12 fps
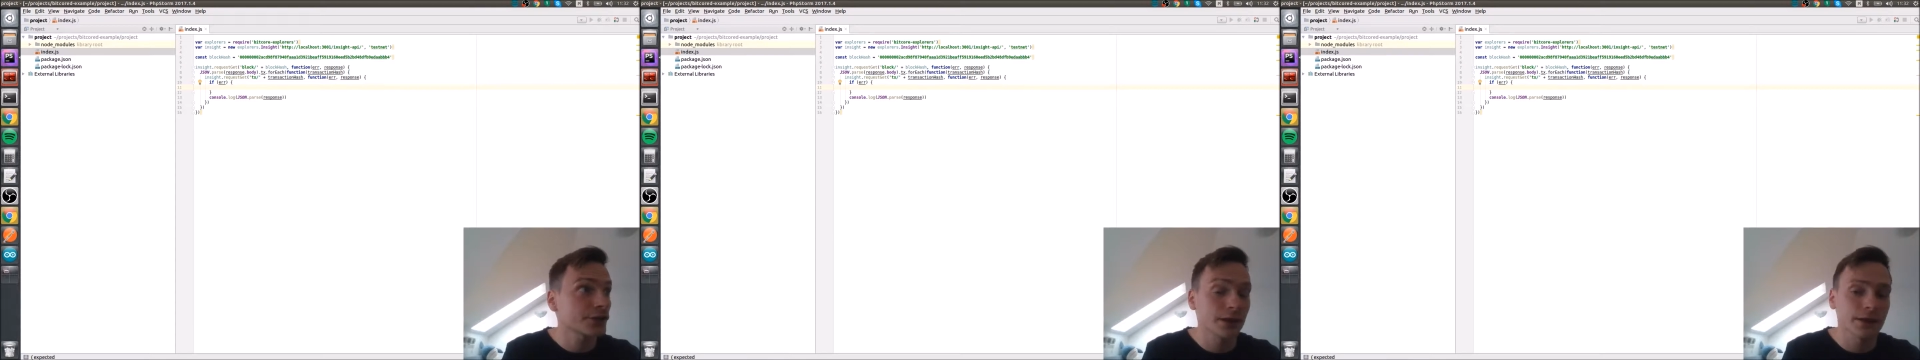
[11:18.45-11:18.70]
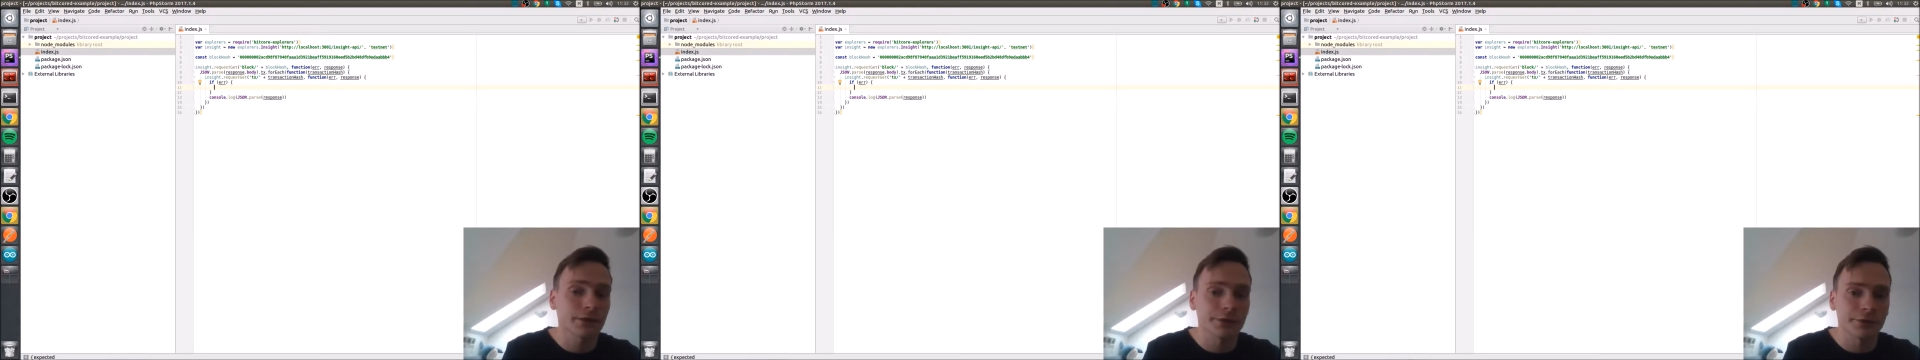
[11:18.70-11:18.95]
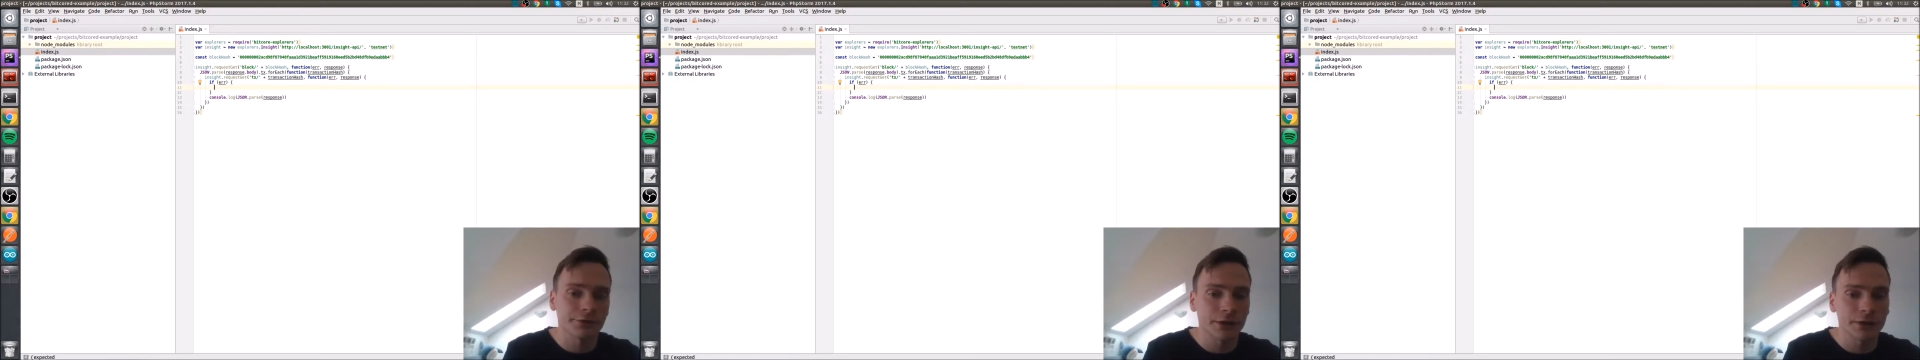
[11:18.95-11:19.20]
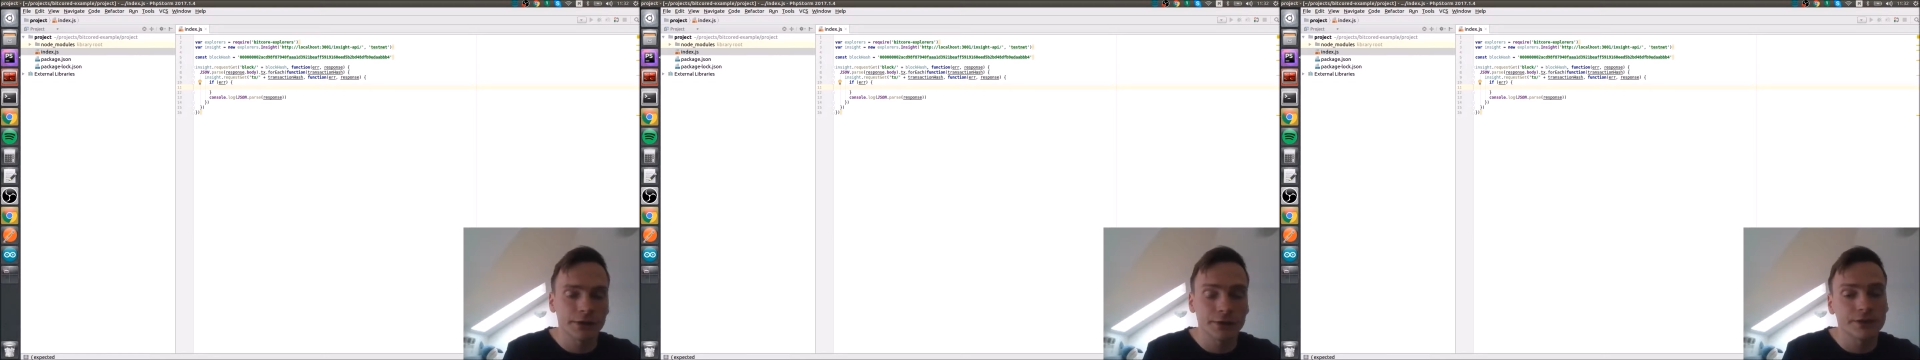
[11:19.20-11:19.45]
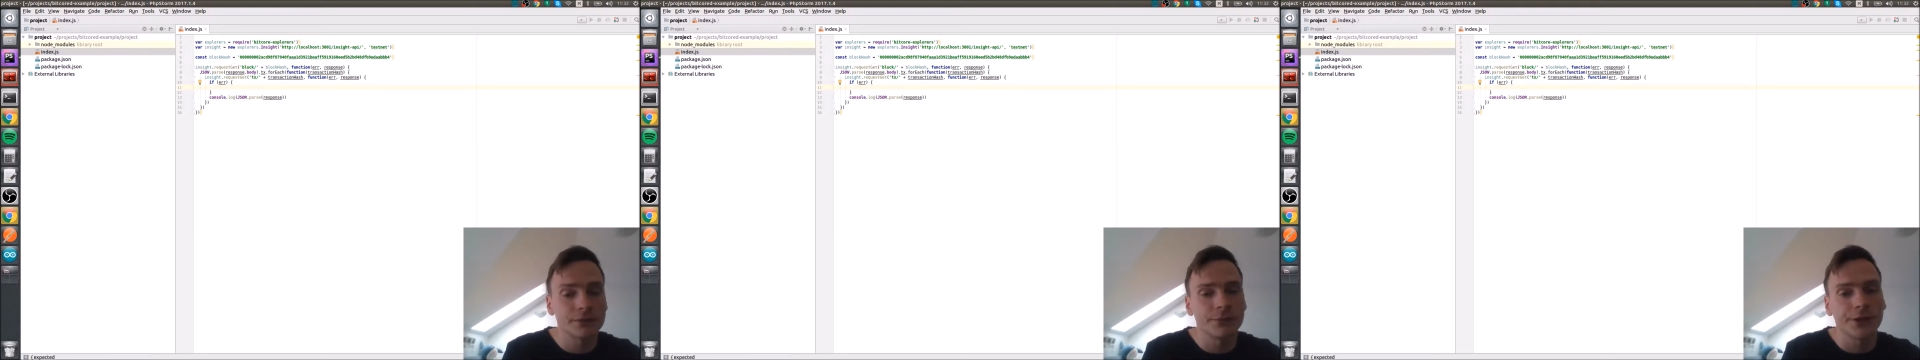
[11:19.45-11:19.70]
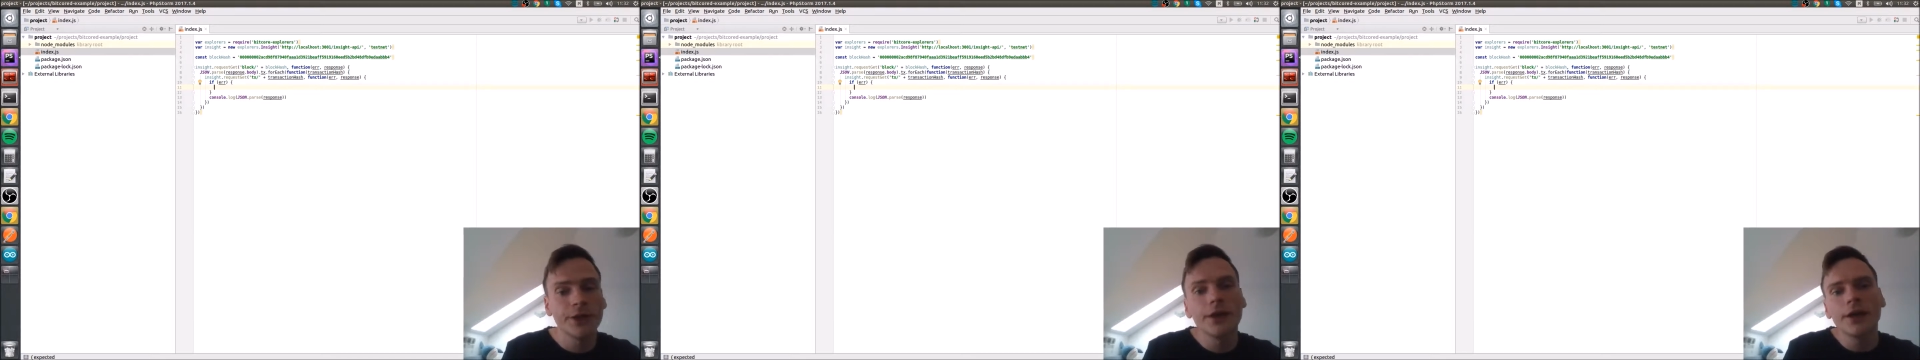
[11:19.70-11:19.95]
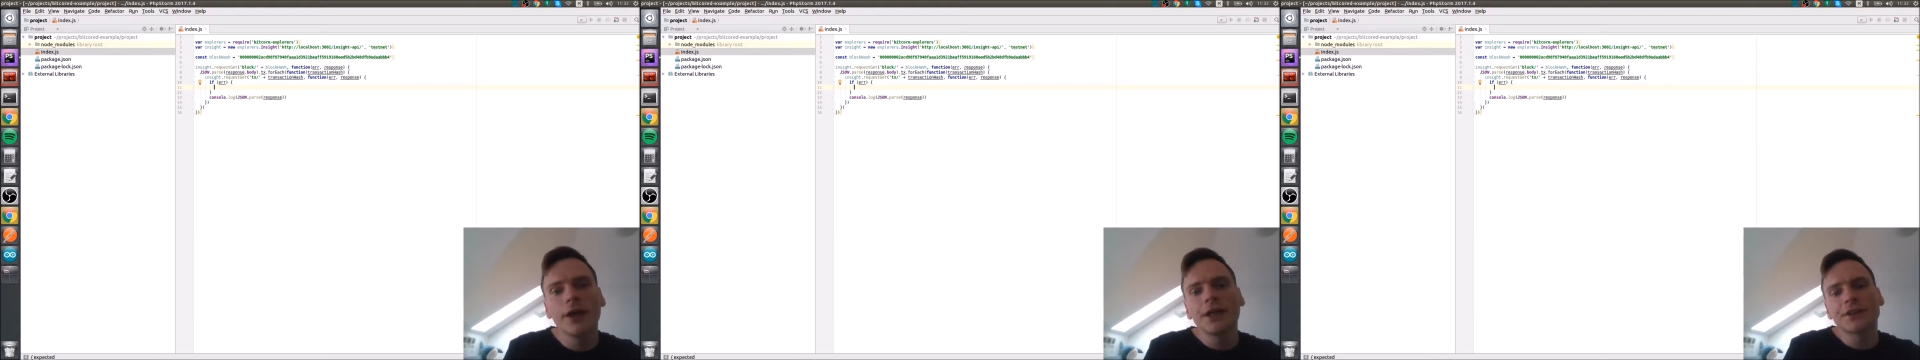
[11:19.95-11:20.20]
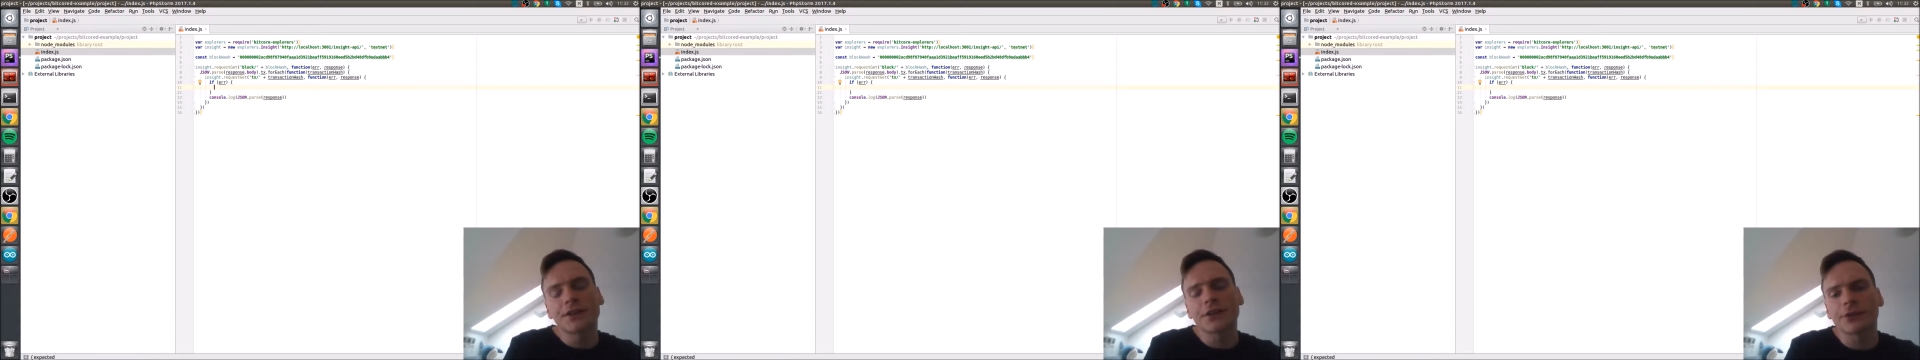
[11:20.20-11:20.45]
Not everything needs to be
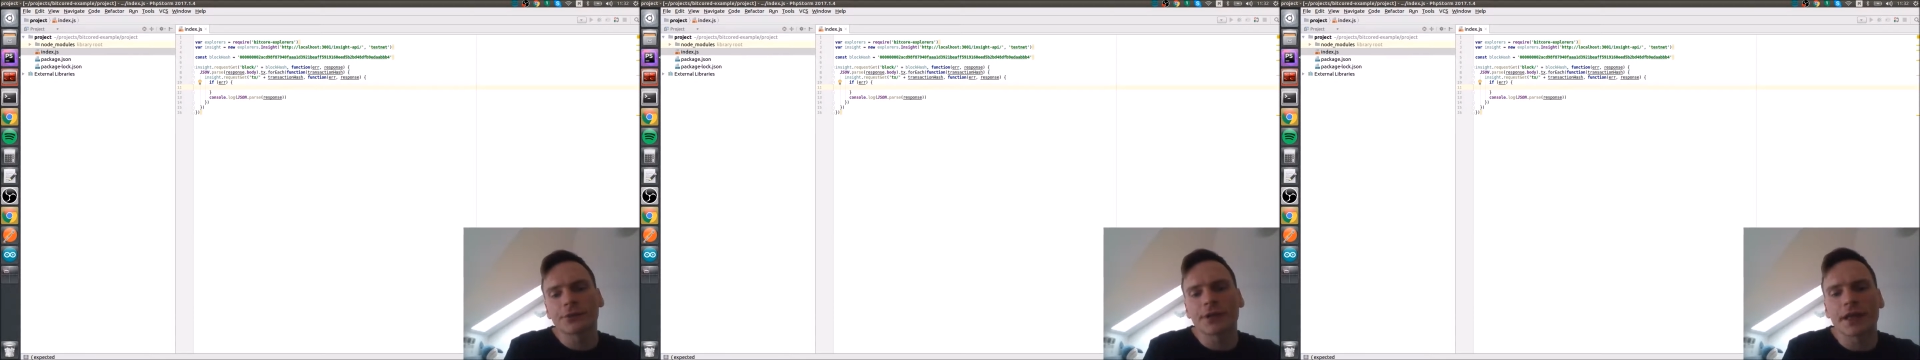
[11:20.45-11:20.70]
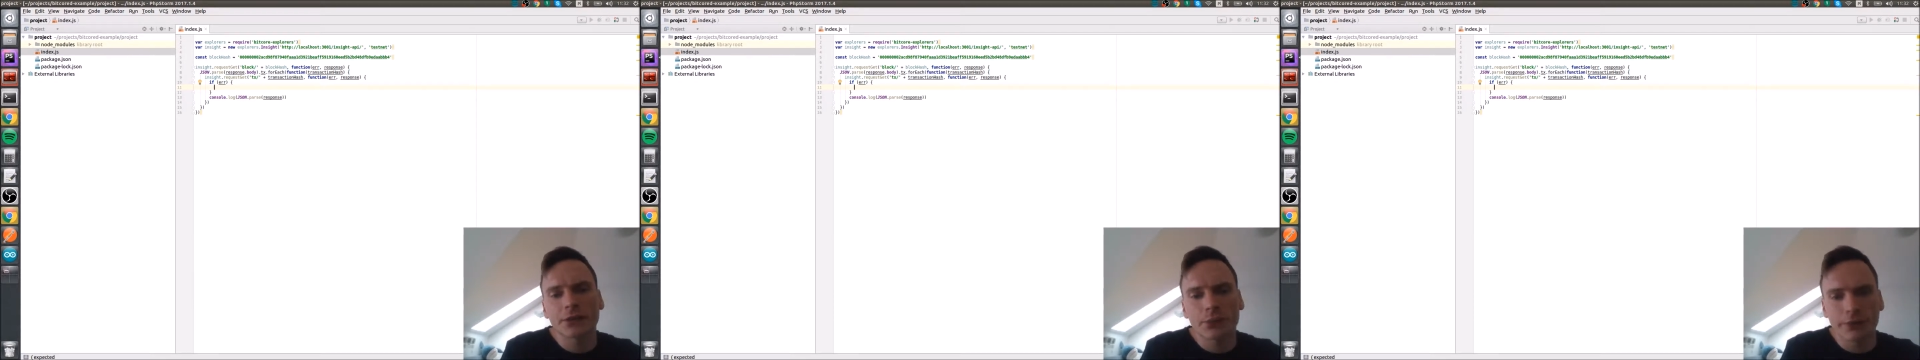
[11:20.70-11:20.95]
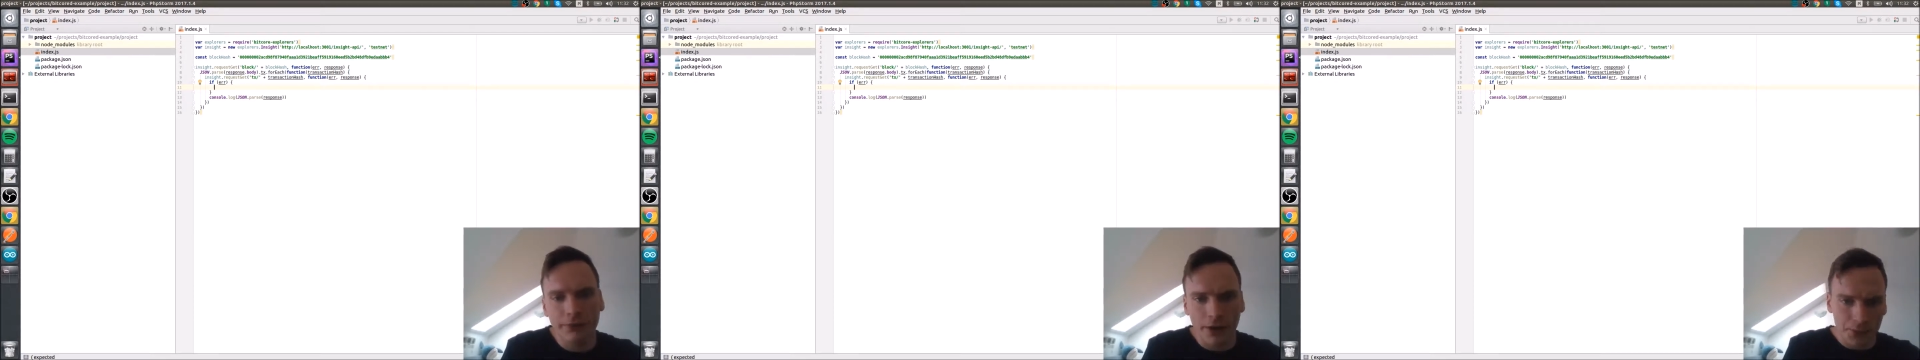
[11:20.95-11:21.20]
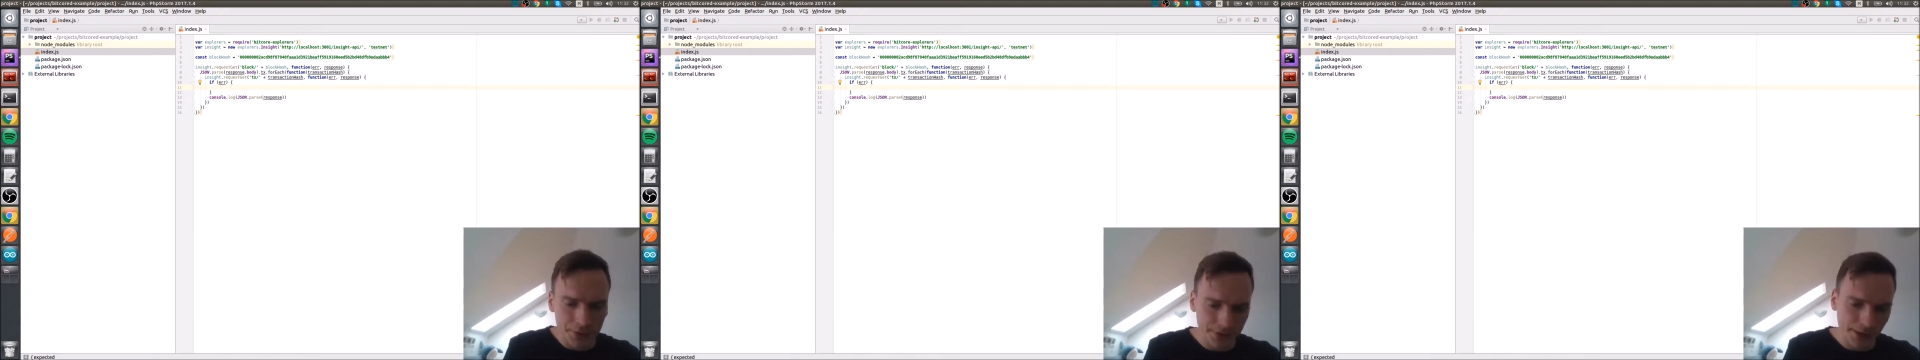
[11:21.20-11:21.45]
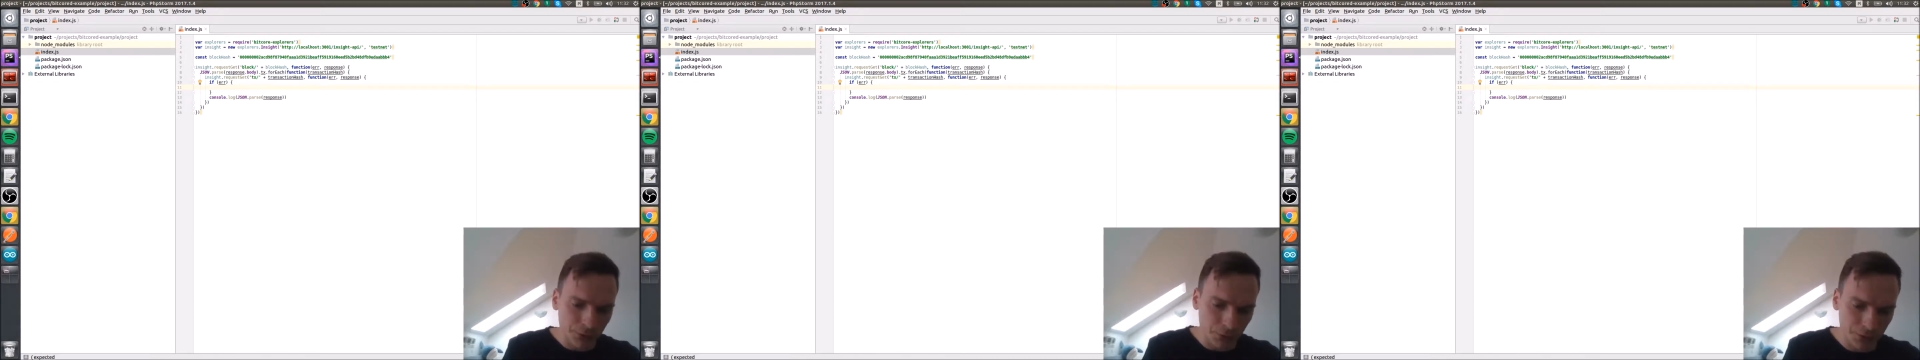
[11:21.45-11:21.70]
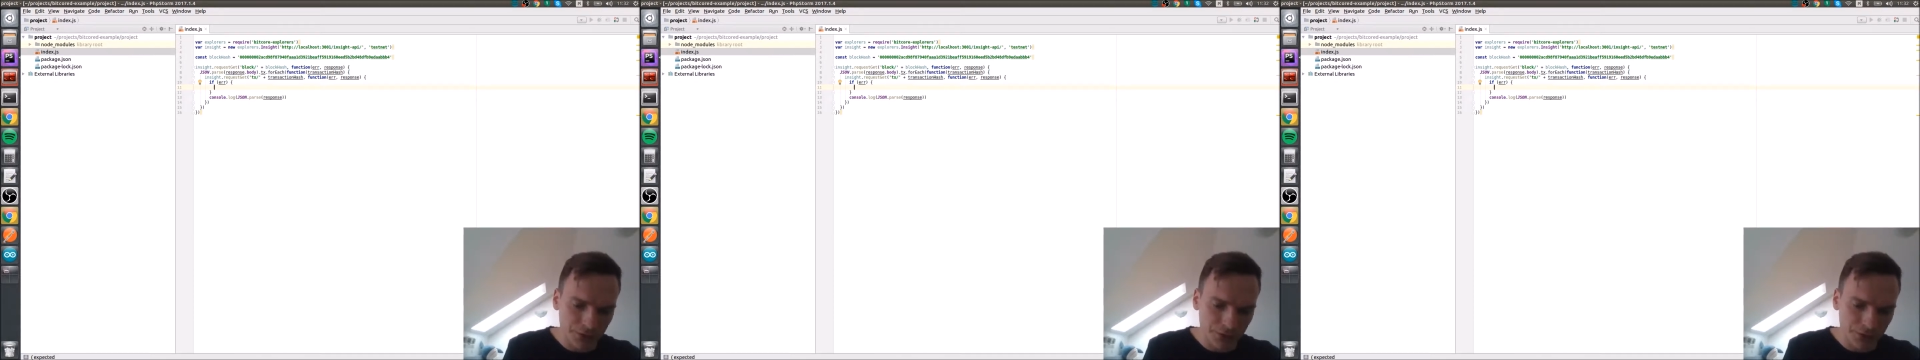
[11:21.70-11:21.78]
synchronized with our network.